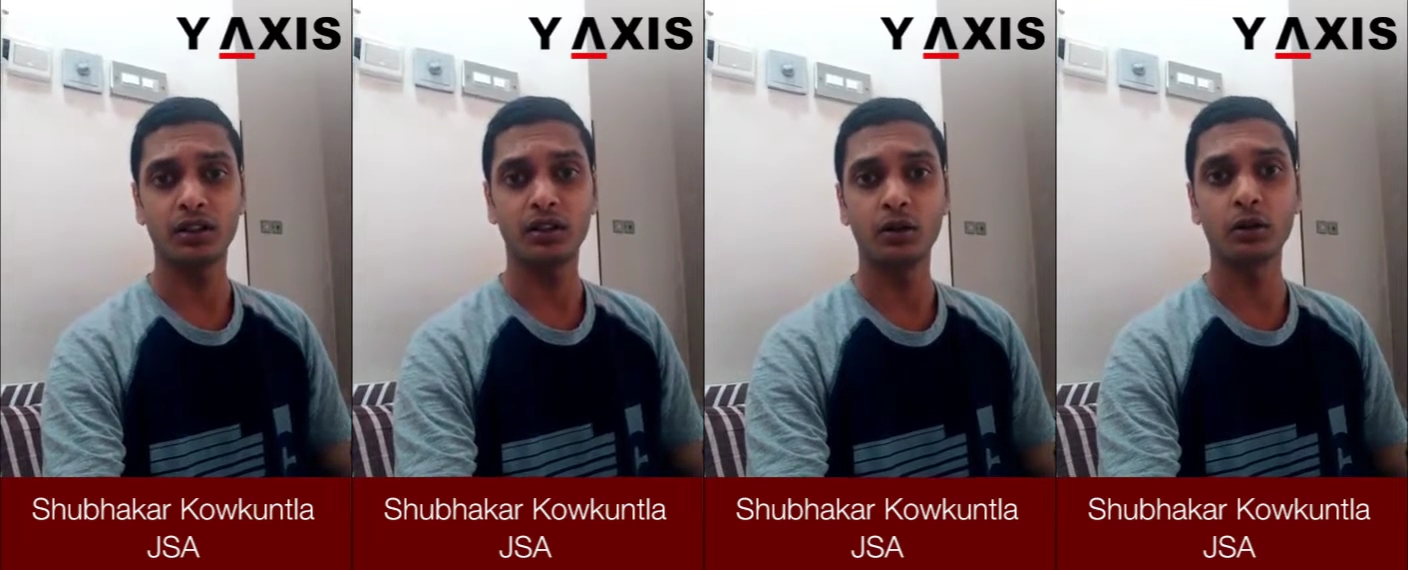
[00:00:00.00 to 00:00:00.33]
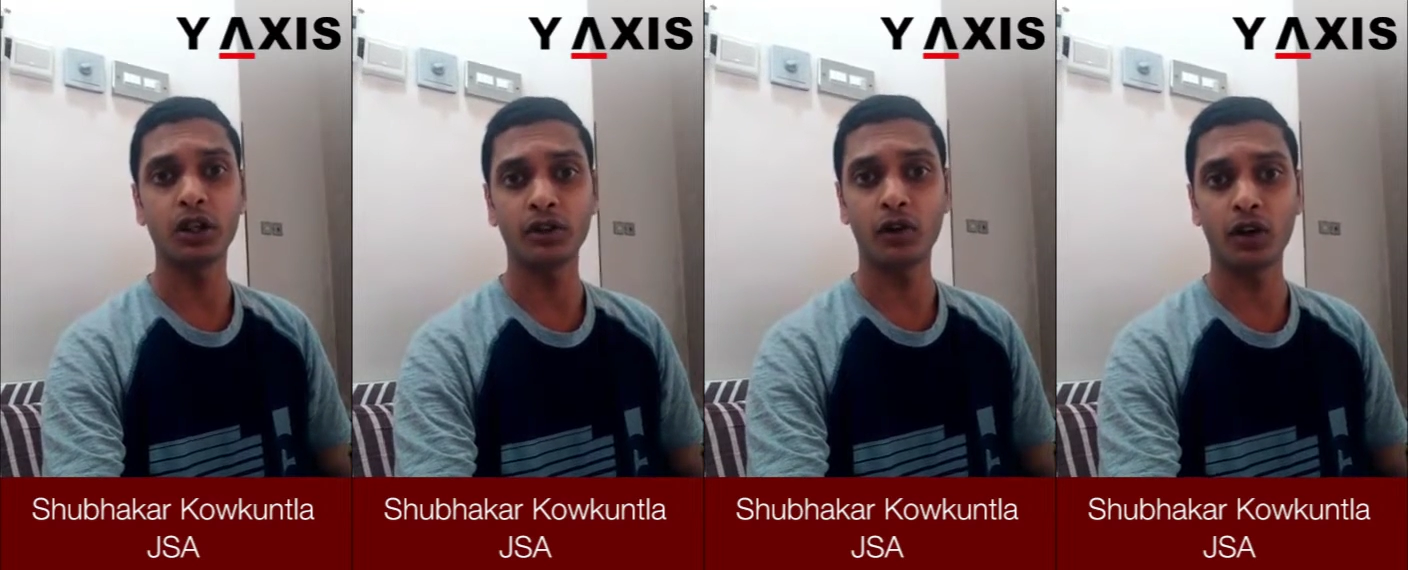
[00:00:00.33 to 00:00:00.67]

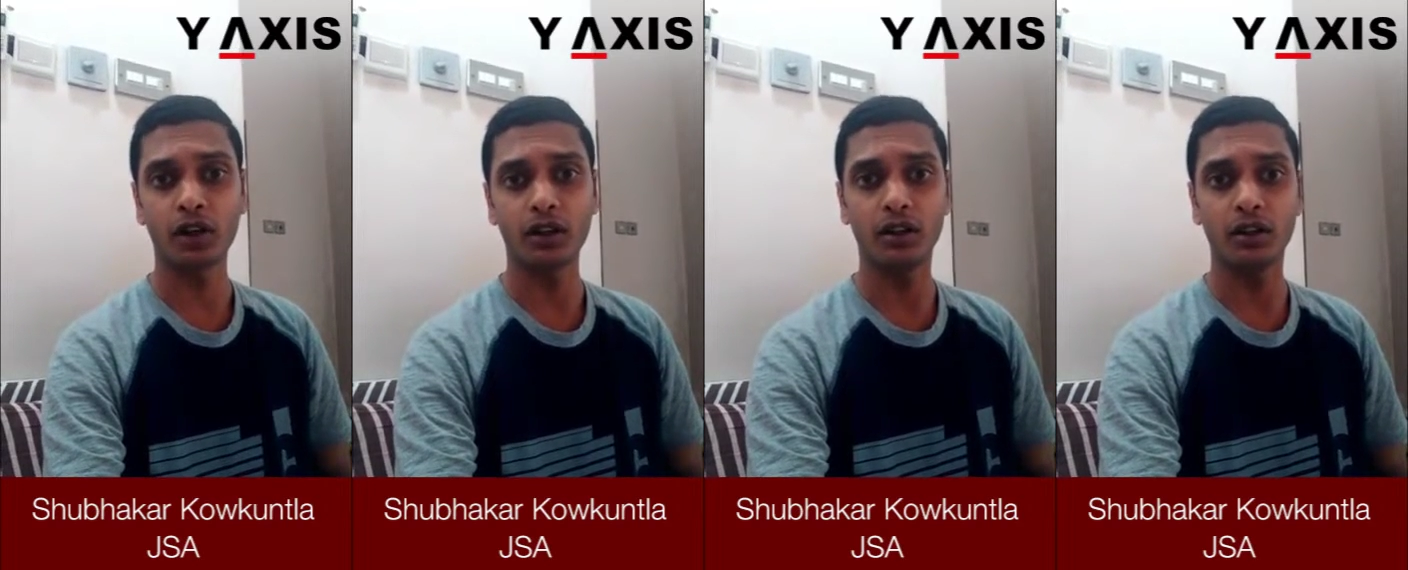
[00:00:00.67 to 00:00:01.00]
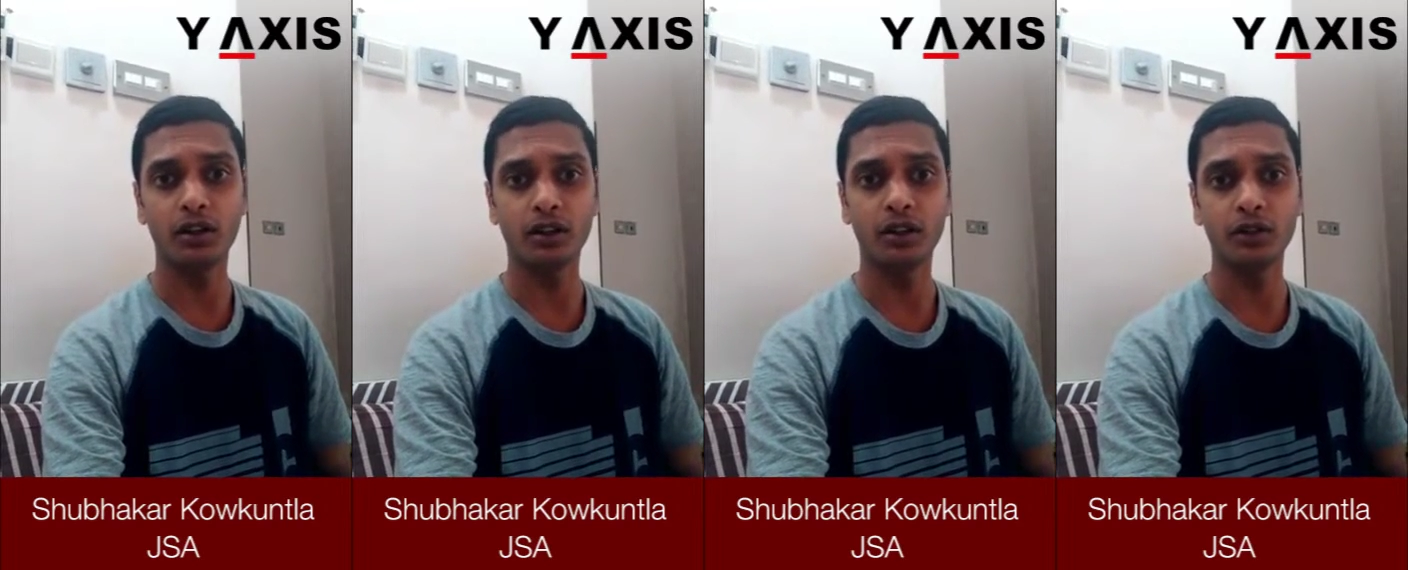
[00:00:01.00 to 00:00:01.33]
looking for a
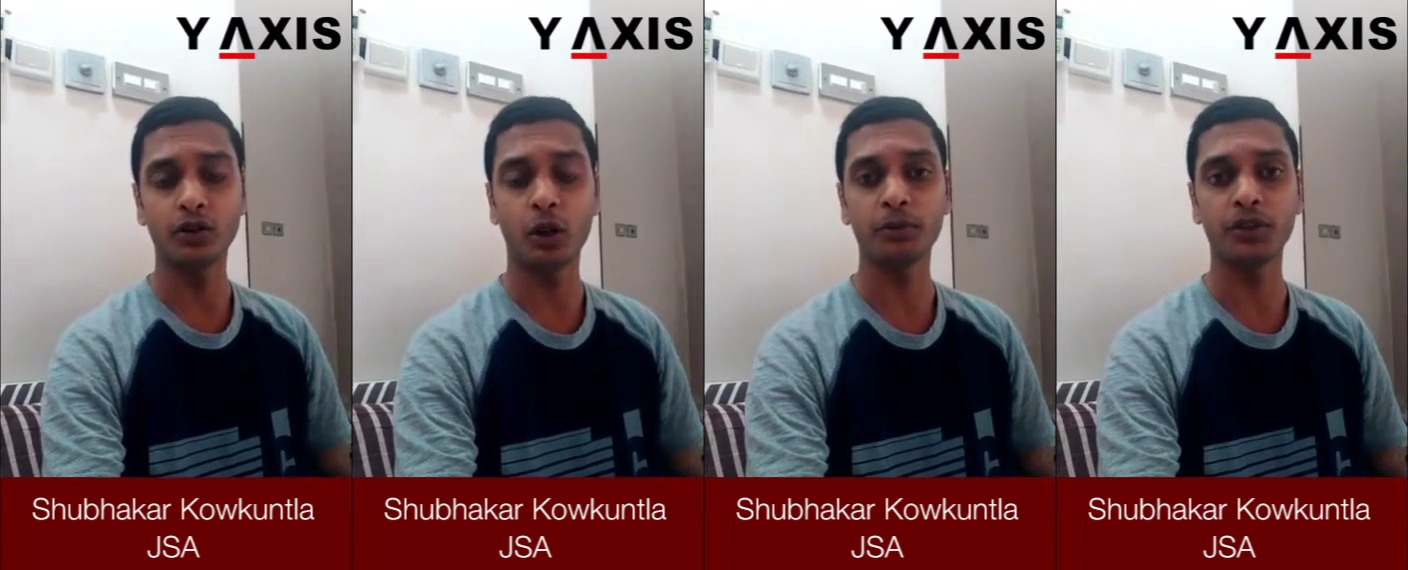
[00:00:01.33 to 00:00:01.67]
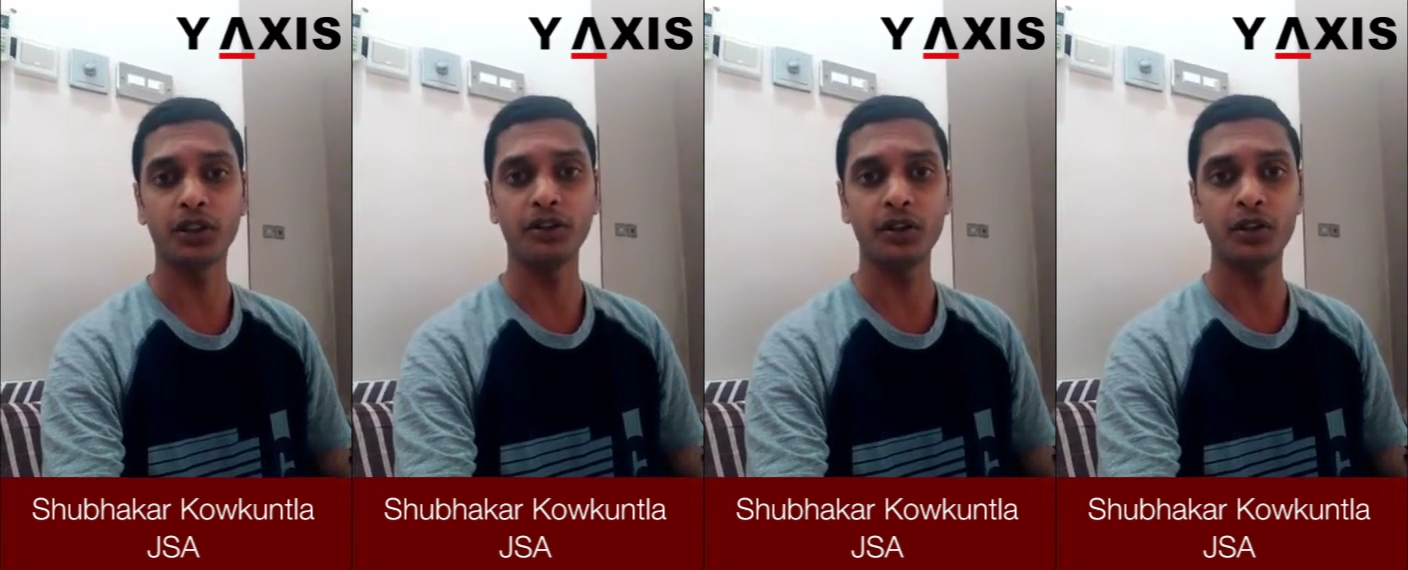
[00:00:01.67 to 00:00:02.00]
job
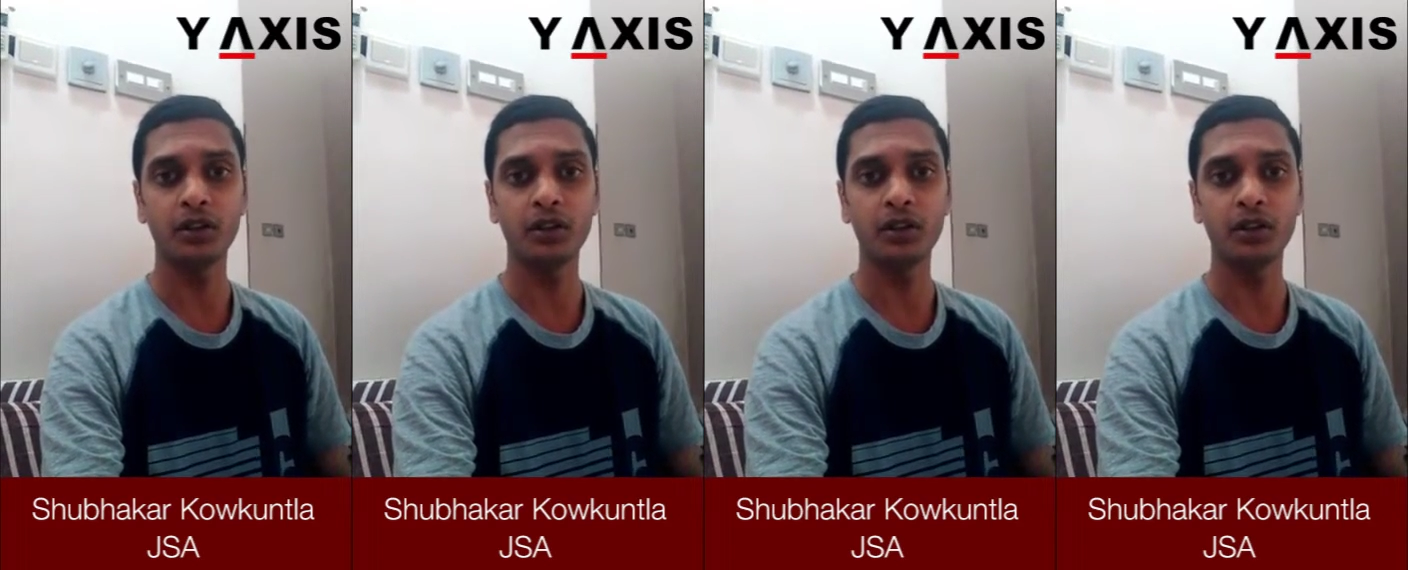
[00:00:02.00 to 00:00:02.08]
change.